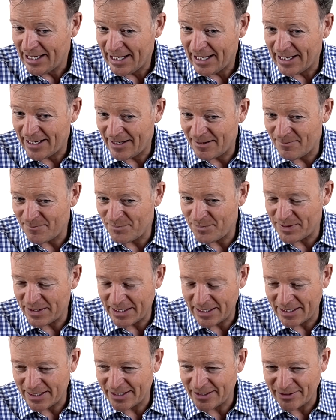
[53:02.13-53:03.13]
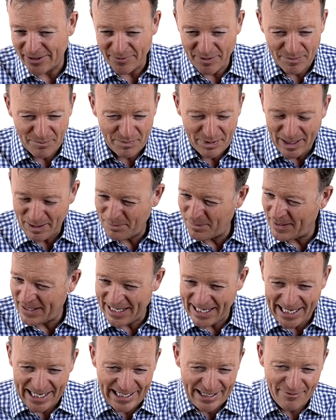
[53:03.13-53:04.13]
in
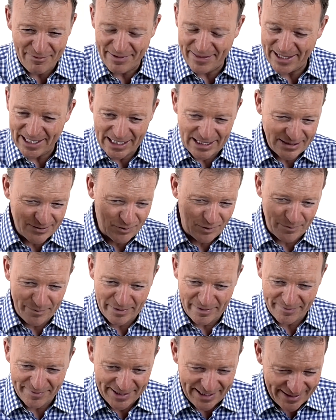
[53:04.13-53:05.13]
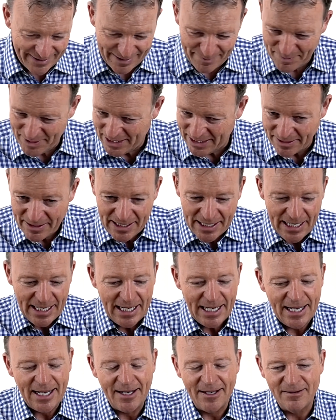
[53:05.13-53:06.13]
PPE and everything, it's all a bit of a nightmare.
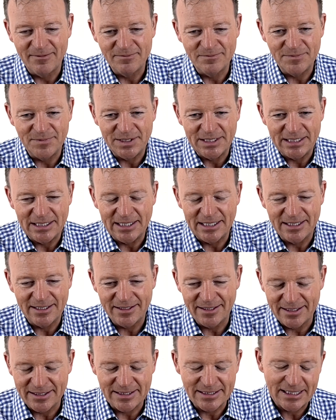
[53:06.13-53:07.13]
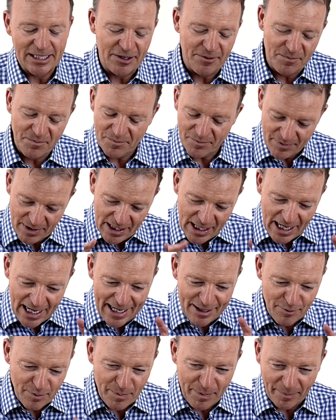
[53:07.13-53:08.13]
And so
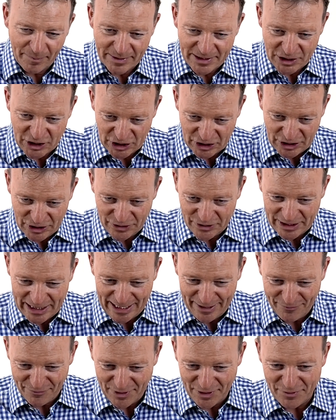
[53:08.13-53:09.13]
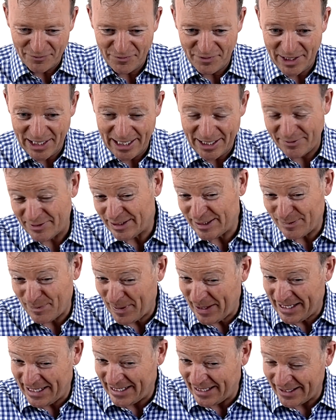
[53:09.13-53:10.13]
I would probably just do telephone and video, and
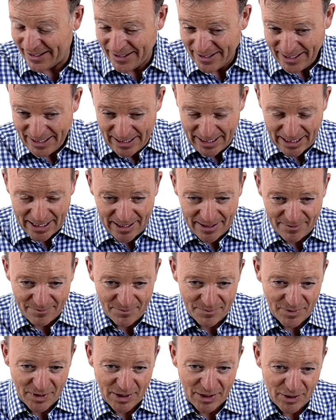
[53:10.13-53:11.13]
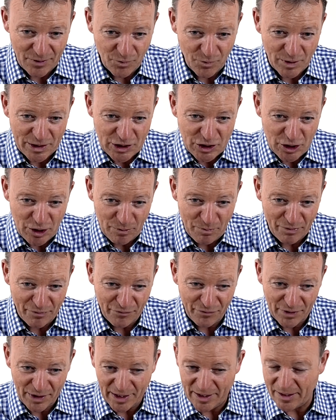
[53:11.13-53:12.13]
depending, which you
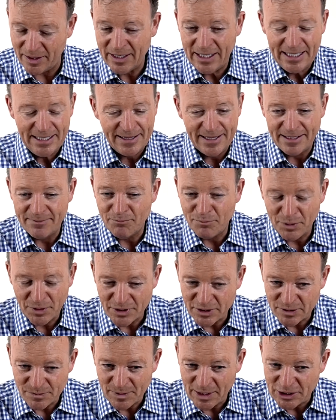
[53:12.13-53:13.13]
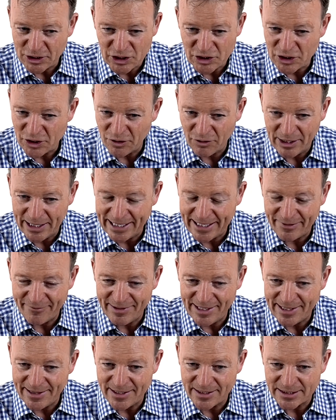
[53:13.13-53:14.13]
prefer, then put as much as you like of
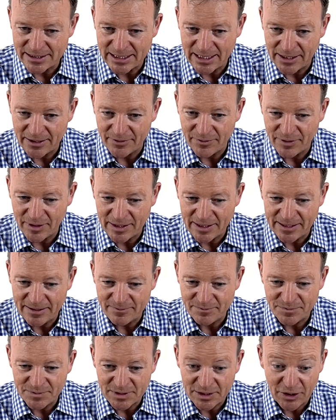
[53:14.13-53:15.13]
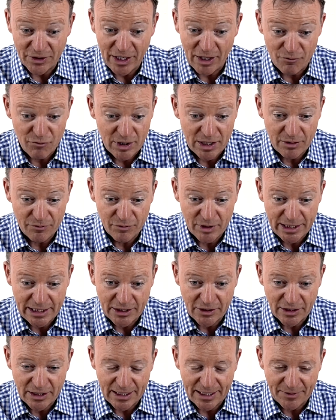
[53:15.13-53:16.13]
either. So yeah, really
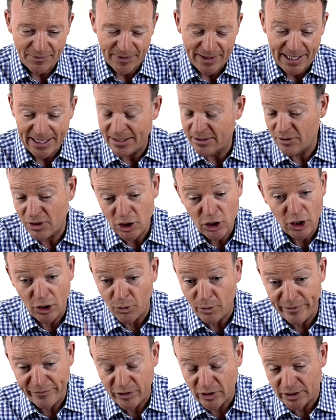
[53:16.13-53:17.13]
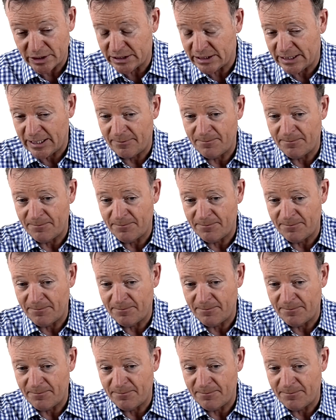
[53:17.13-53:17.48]
good luck with that. And we've got